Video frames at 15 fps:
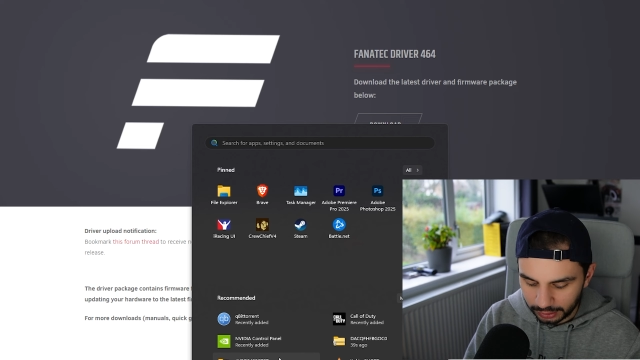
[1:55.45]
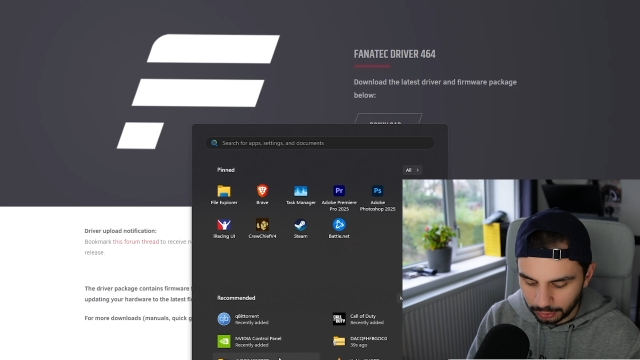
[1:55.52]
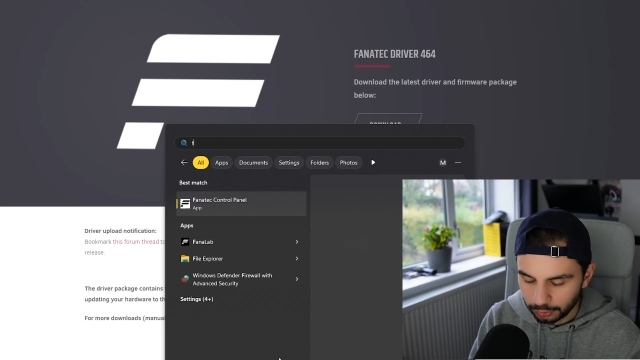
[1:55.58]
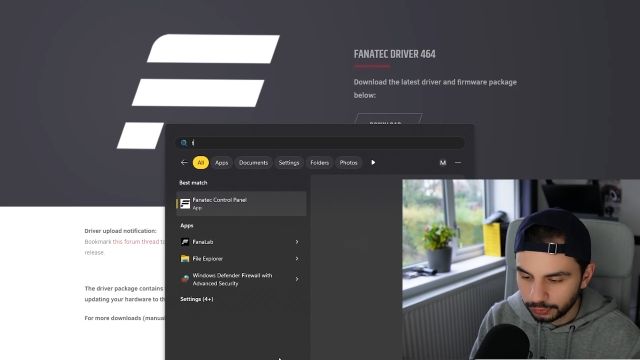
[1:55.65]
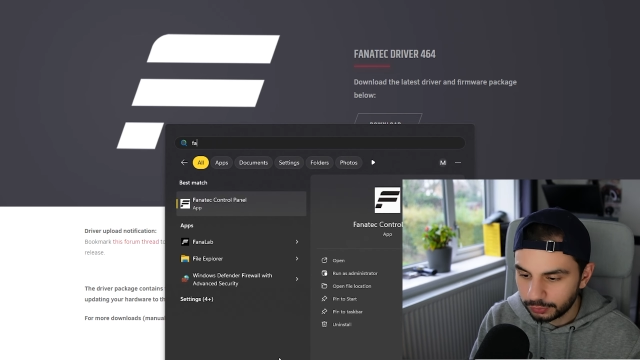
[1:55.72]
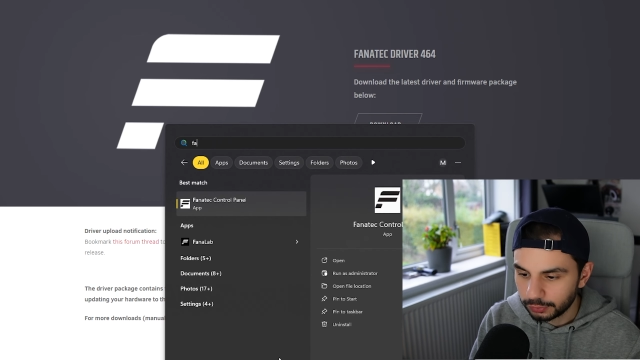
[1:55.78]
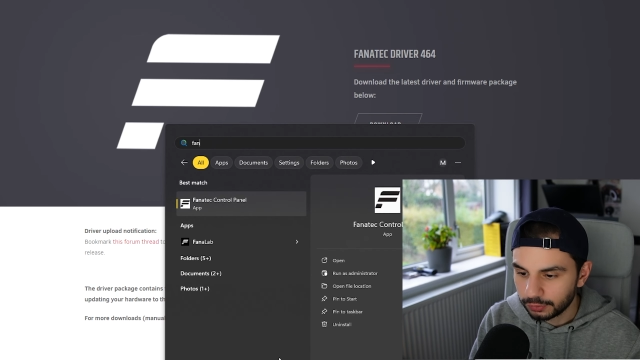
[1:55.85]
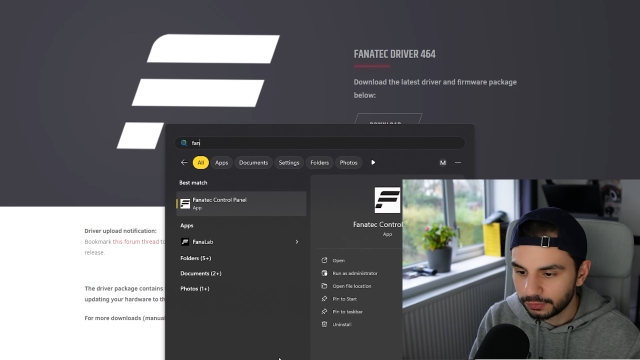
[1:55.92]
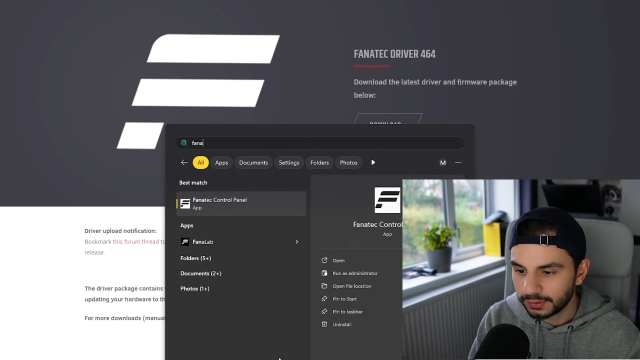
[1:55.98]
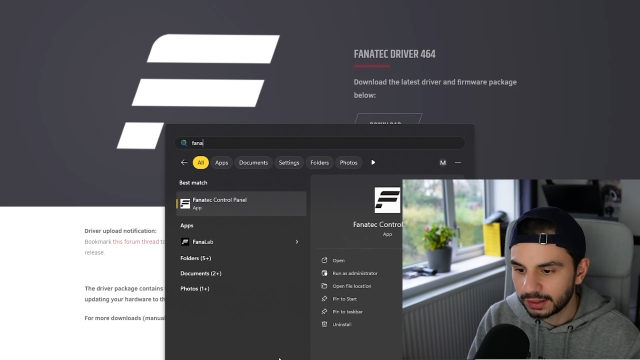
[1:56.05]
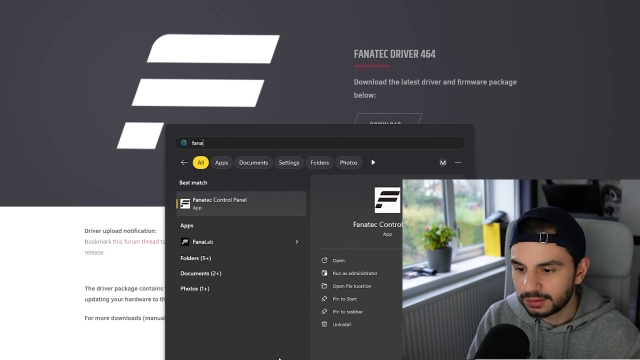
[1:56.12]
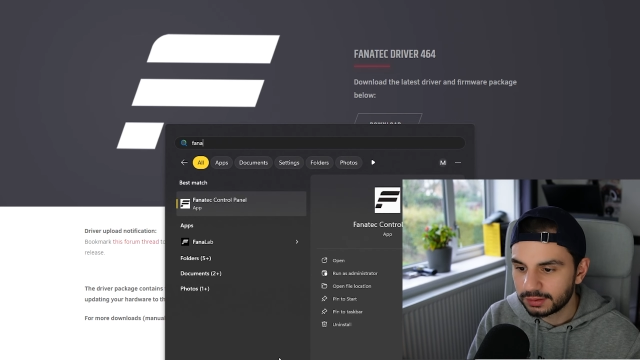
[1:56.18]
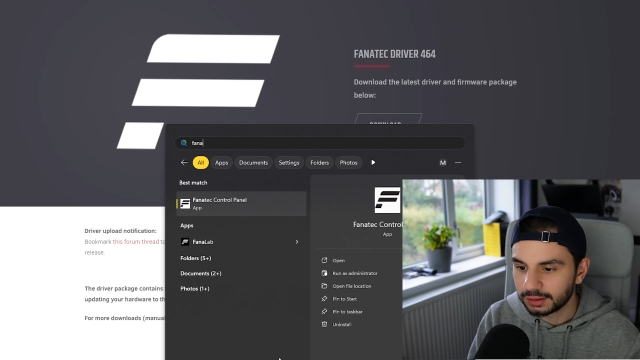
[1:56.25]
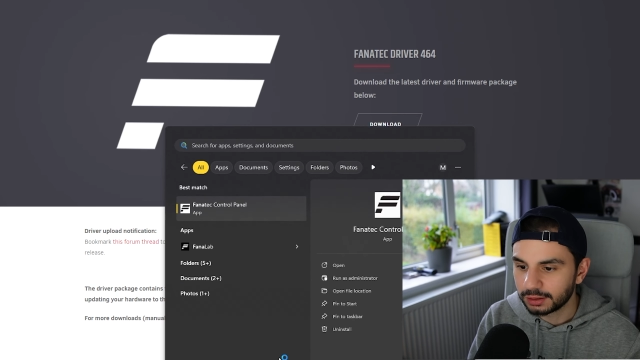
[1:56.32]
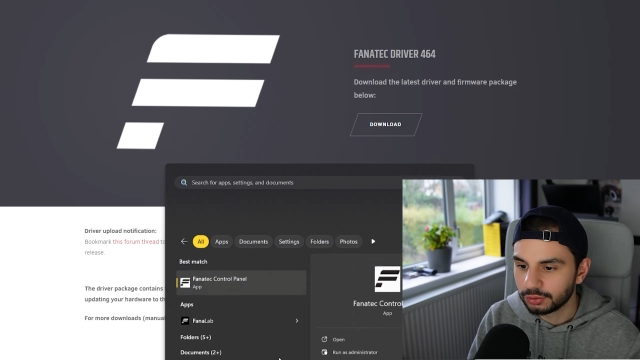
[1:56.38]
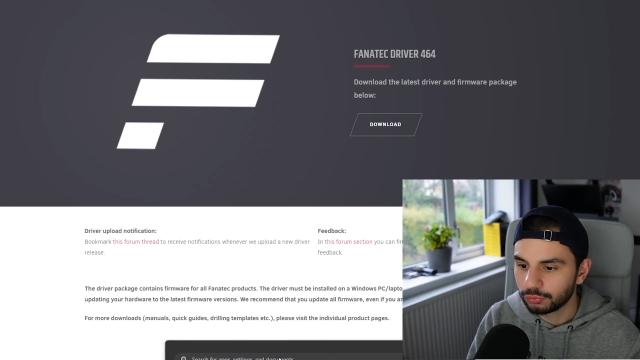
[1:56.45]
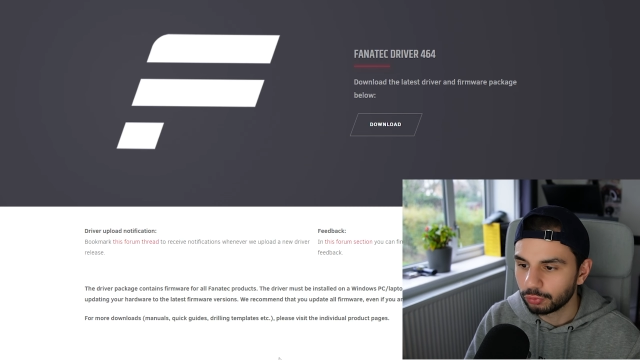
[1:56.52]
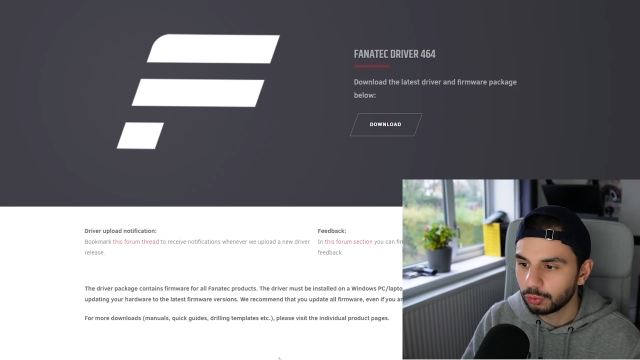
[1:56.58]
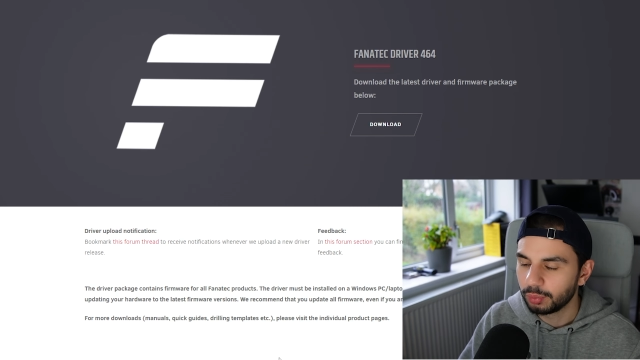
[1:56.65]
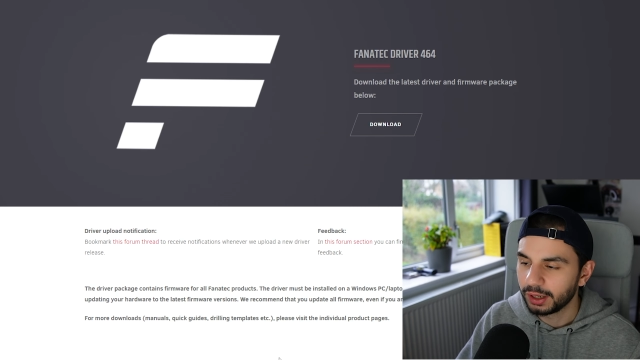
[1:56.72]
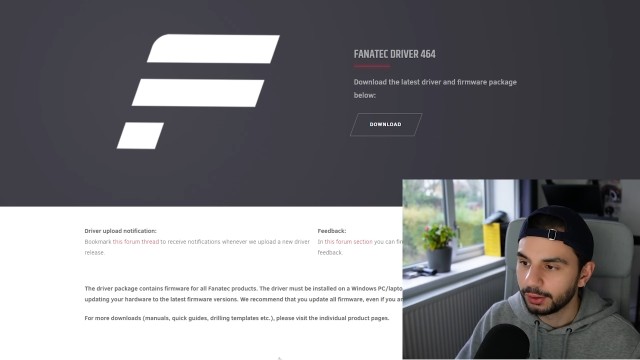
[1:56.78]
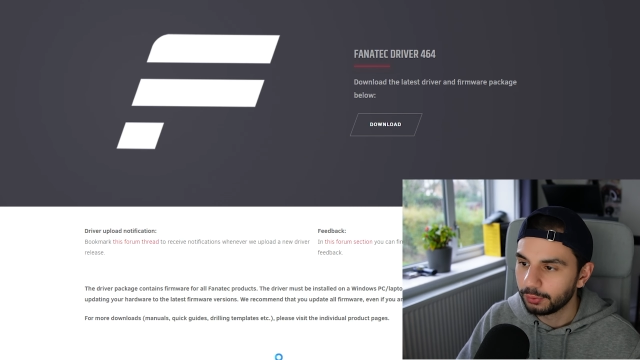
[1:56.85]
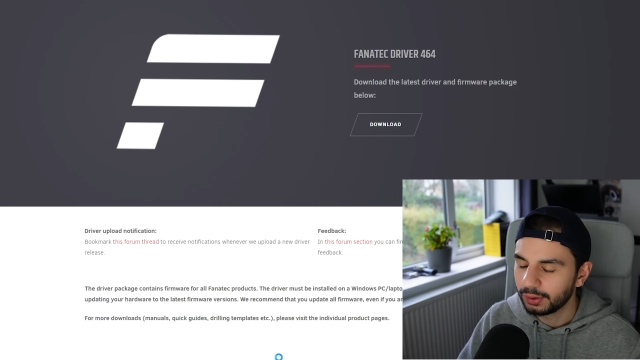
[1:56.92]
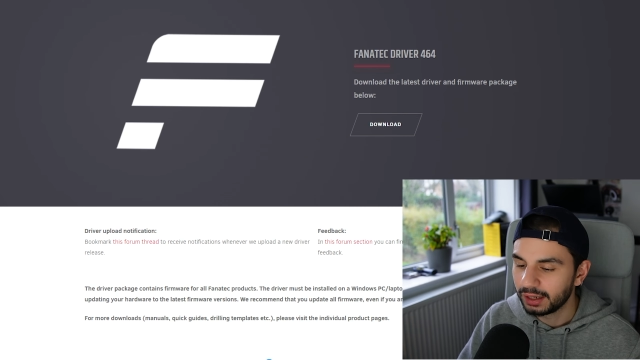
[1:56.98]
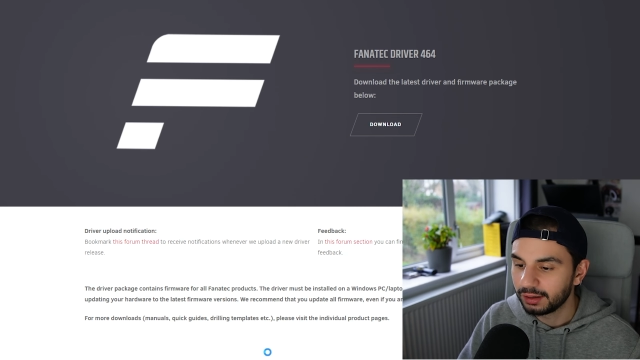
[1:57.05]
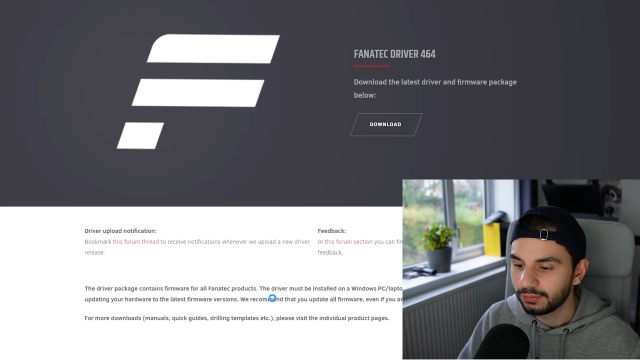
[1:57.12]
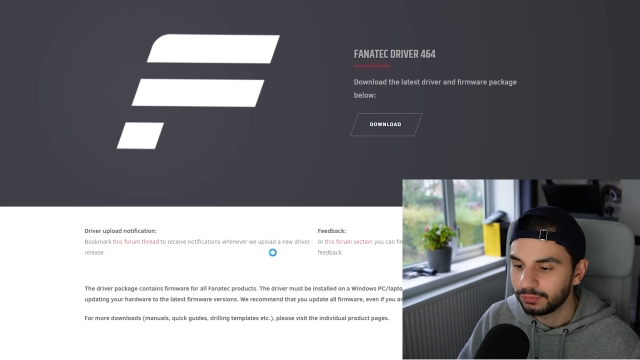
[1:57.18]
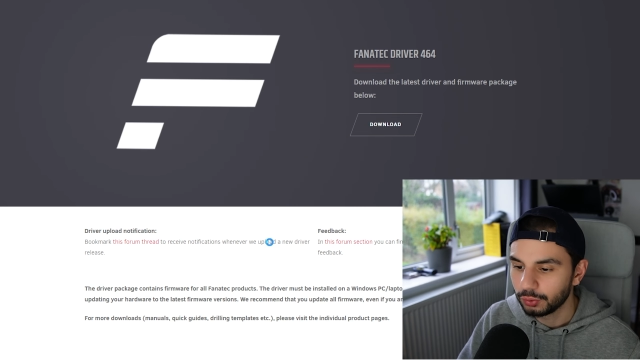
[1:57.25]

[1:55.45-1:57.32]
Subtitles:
onto Fanatec control panel, and if